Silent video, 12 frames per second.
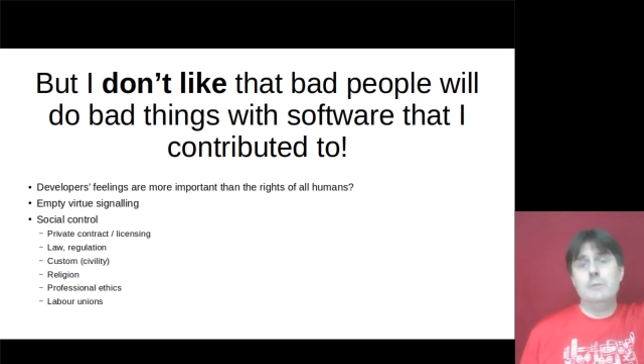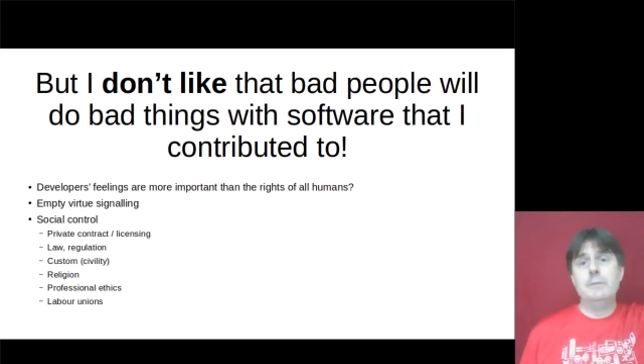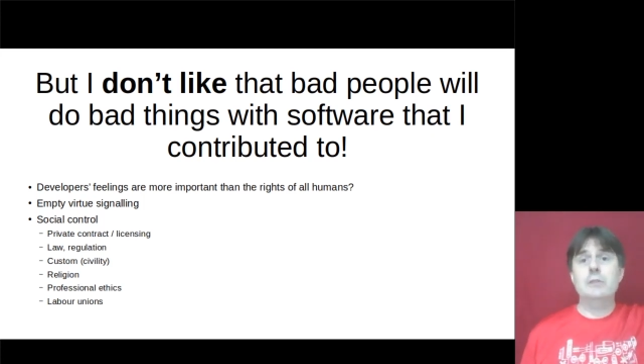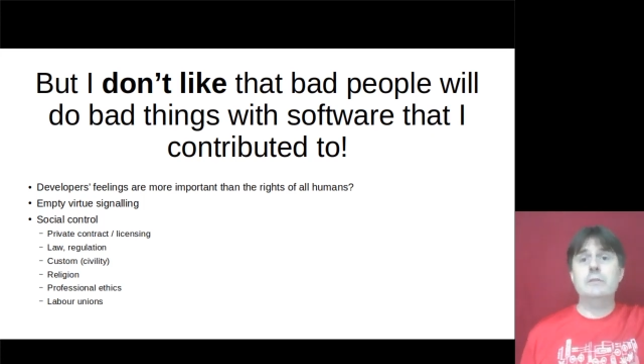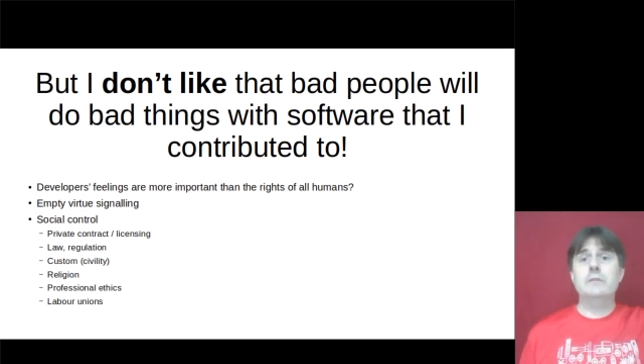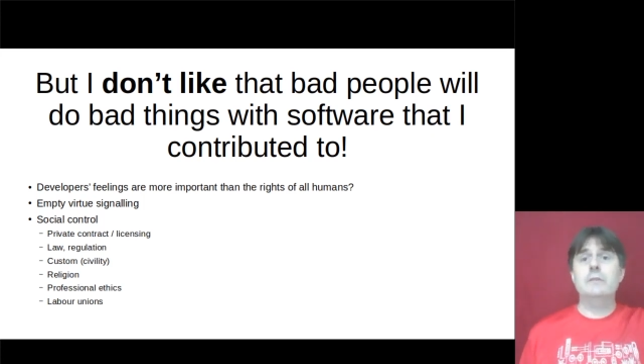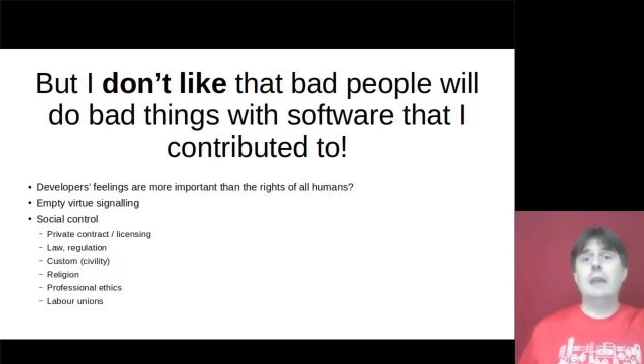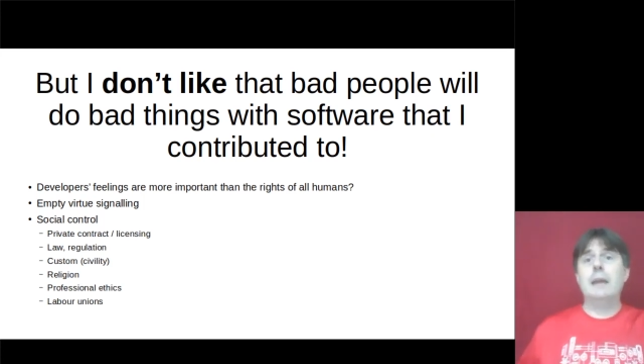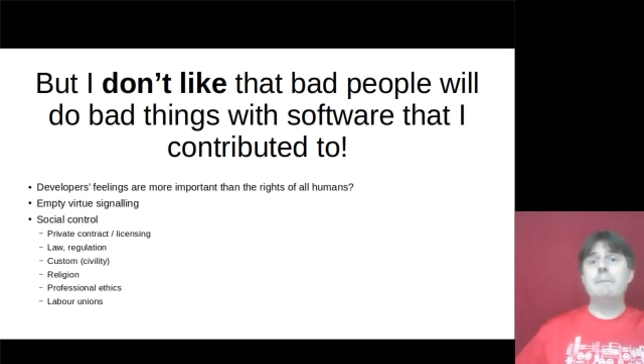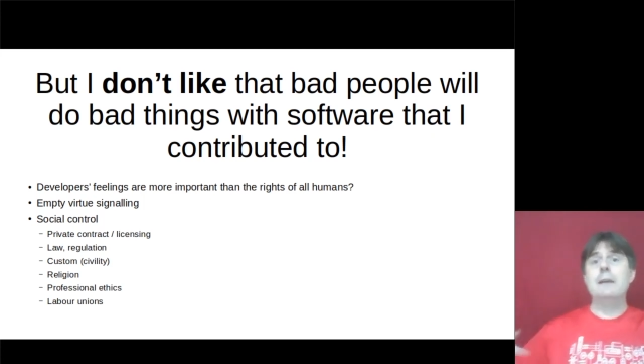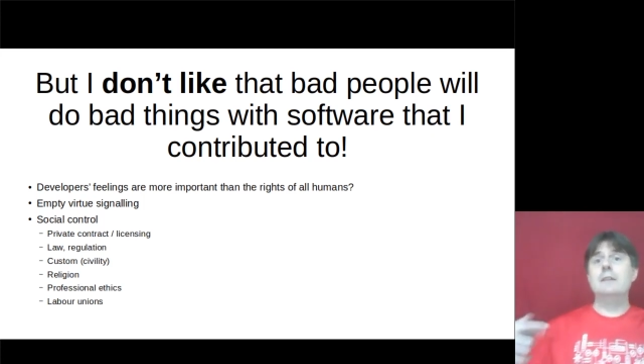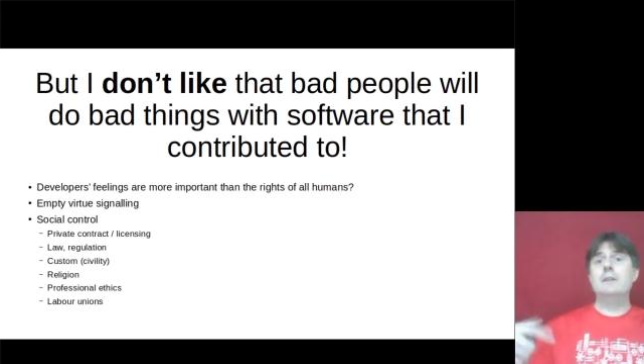because that
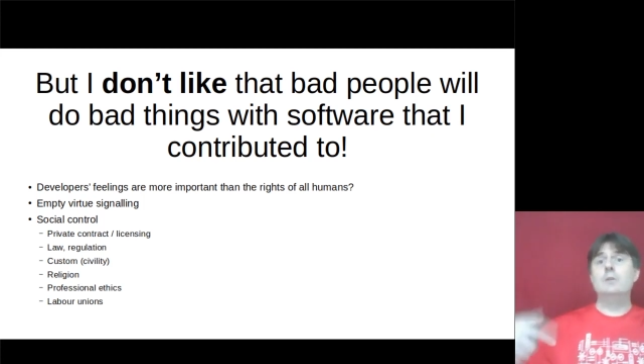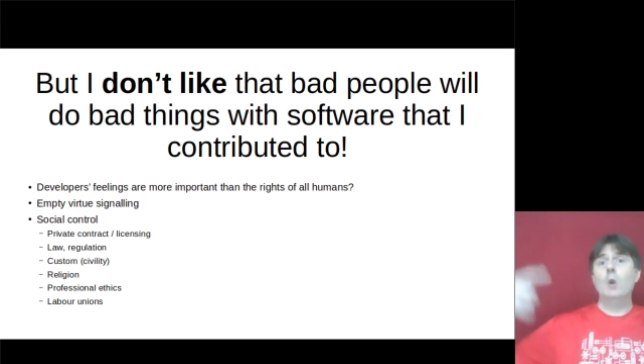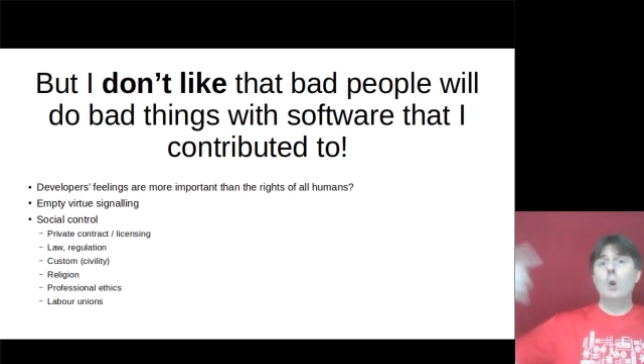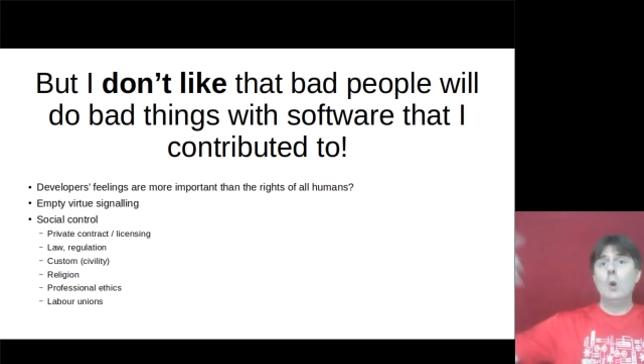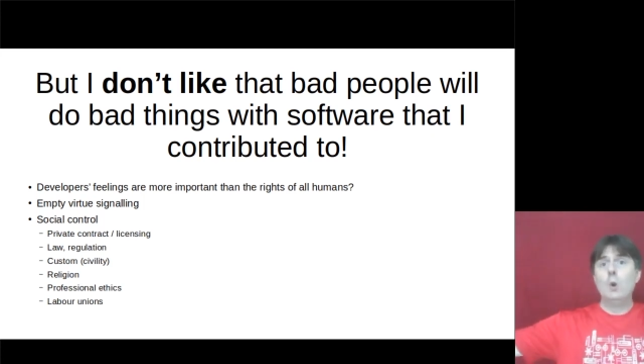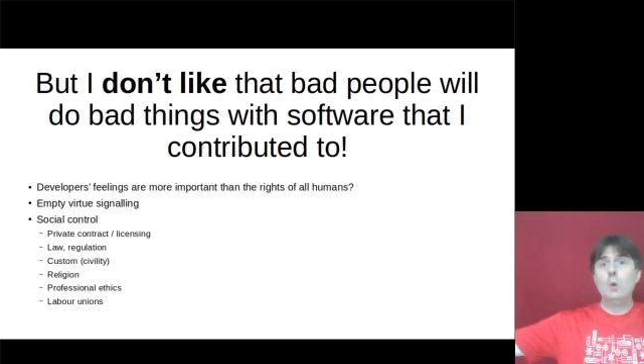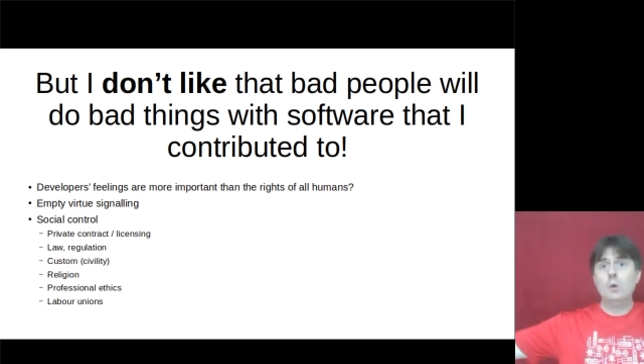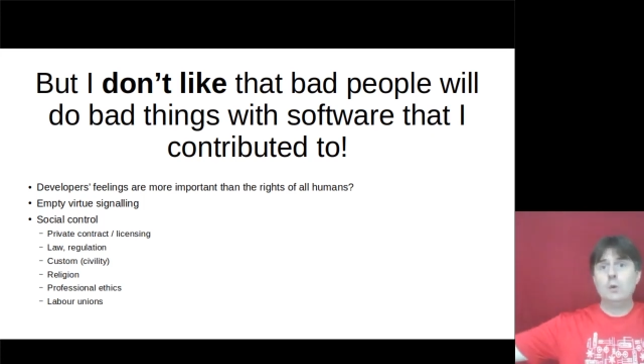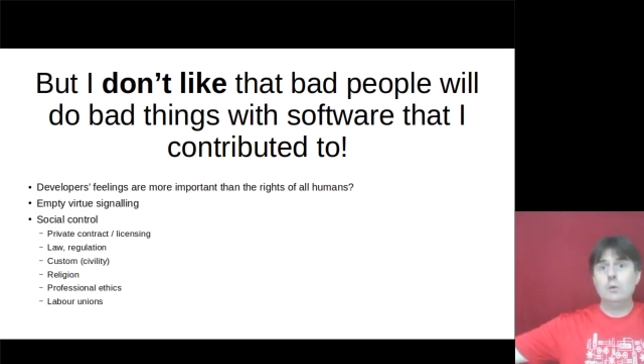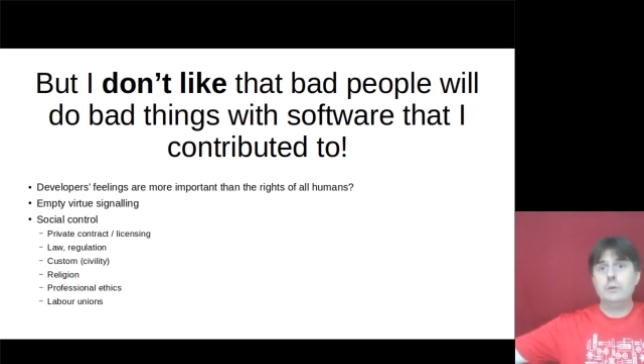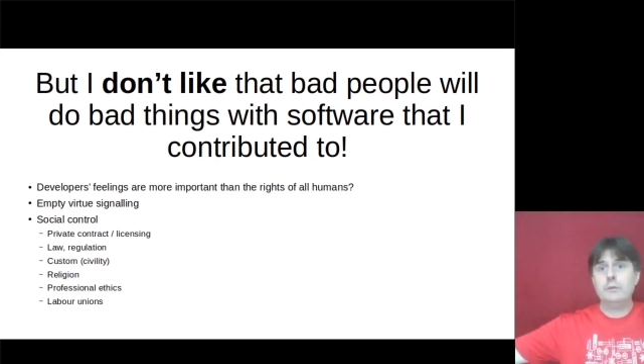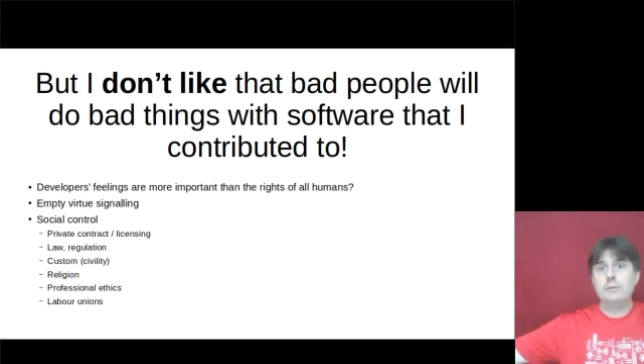makes us look good.